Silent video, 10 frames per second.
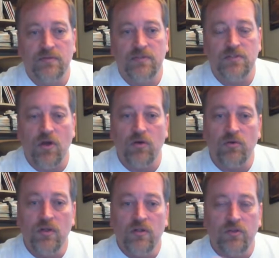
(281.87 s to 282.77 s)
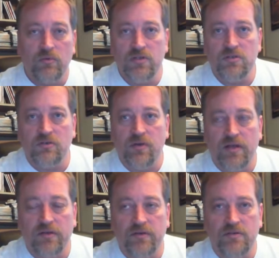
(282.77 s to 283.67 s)
So the original
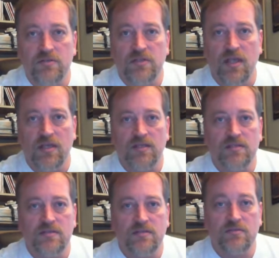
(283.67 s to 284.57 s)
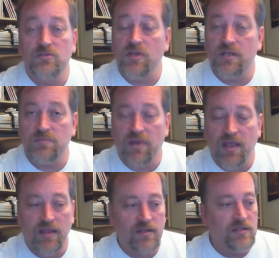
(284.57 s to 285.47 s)
creditors, say it's Chase
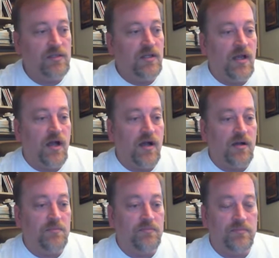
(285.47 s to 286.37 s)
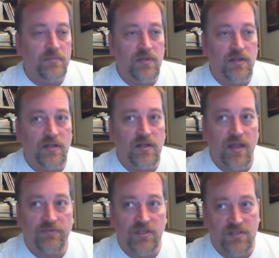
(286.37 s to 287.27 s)
Bank, the
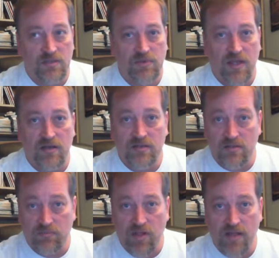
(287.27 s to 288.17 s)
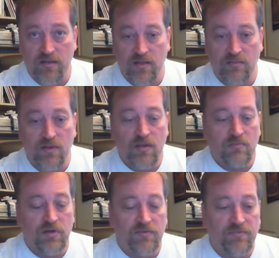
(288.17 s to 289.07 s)
FDCPA doesn't apply to them.
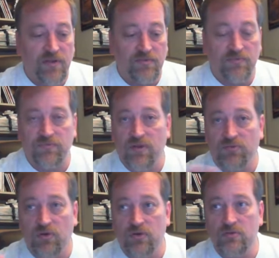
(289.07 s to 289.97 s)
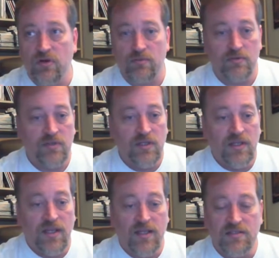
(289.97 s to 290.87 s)
But if you're in trouble
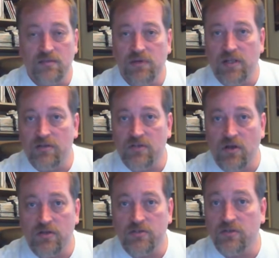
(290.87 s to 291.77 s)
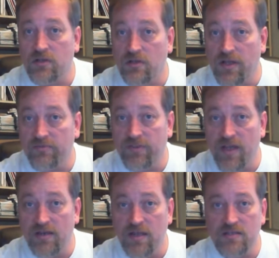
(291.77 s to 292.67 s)
and somebody else calls you to collect for
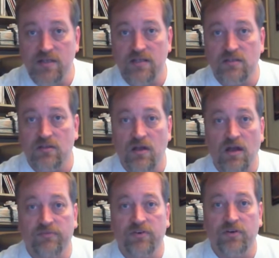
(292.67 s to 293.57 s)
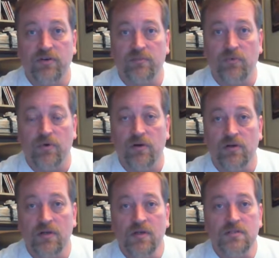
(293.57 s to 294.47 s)
that debt, say it's a law firm or
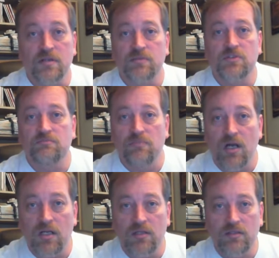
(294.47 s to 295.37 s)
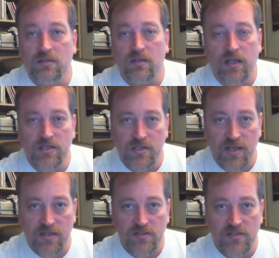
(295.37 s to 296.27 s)
some schmuck collection
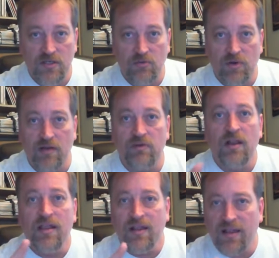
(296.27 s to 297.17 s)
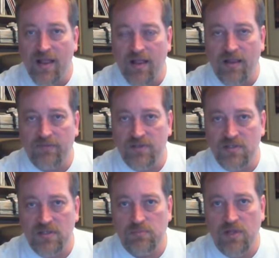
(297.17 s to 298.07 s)
agency or whatever, the
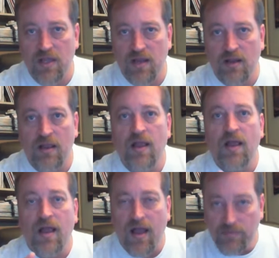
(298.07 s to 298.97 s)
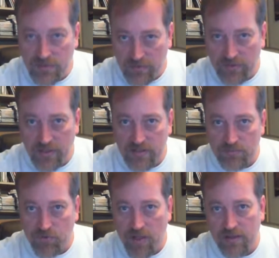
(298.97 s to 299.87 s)
FDCPA absolutely does
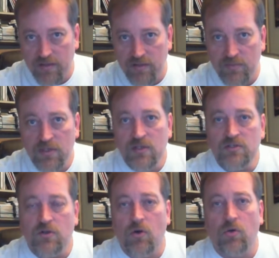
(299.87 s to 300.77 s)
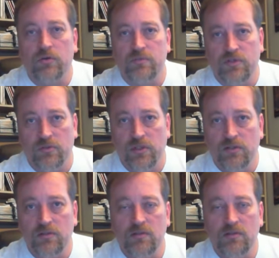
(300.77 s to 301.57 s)
apply to them, so hold them to it.